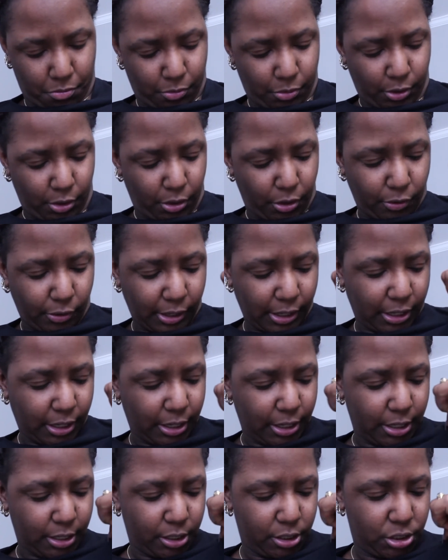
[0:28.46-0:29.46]
the Great
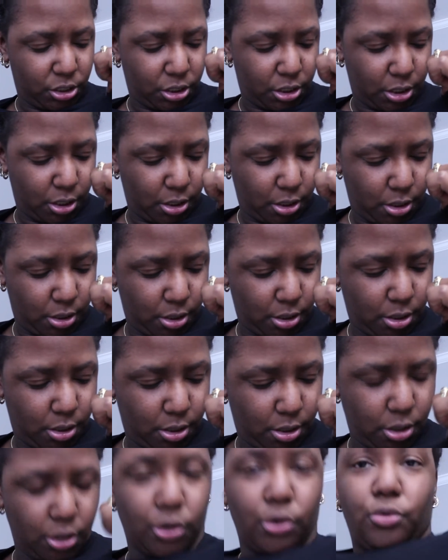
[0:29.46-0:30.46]
Energy
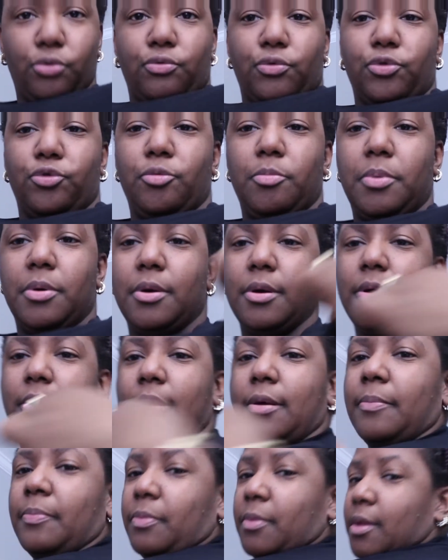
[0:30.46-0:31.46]
Group.
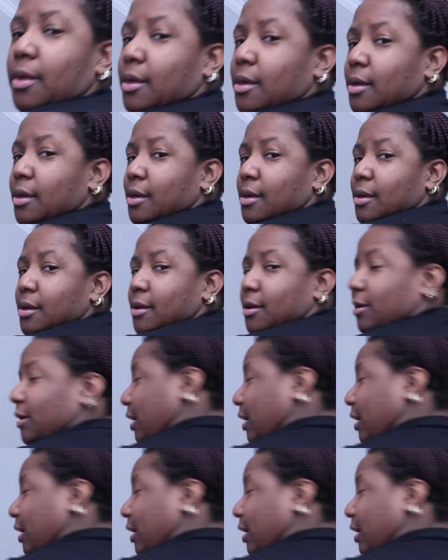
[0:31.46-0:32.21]
You